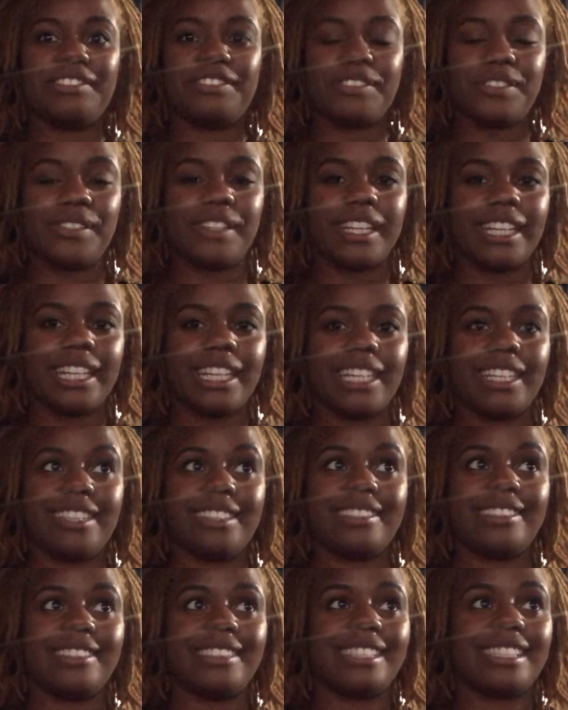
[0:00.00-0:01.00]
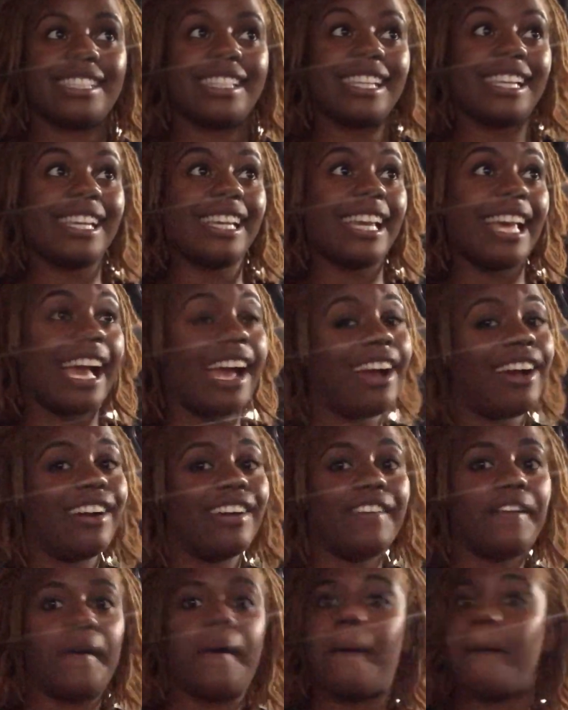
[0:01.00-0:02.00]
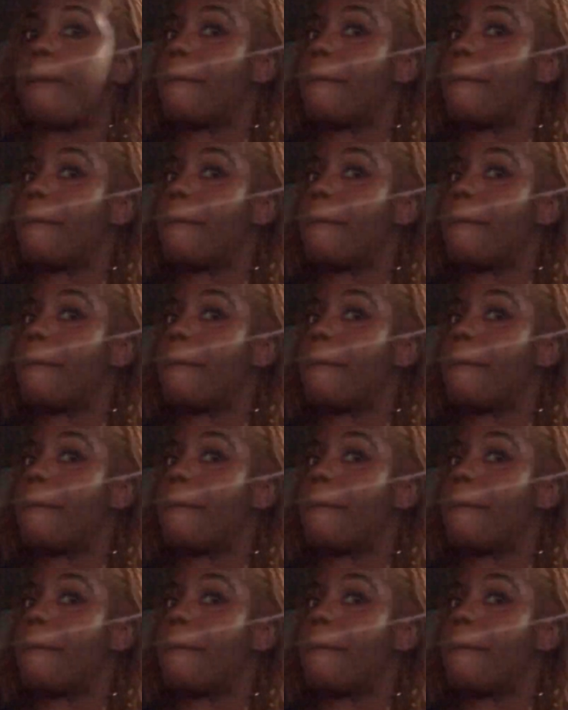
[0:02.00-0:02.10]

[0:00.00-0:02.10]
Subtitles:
for it and see how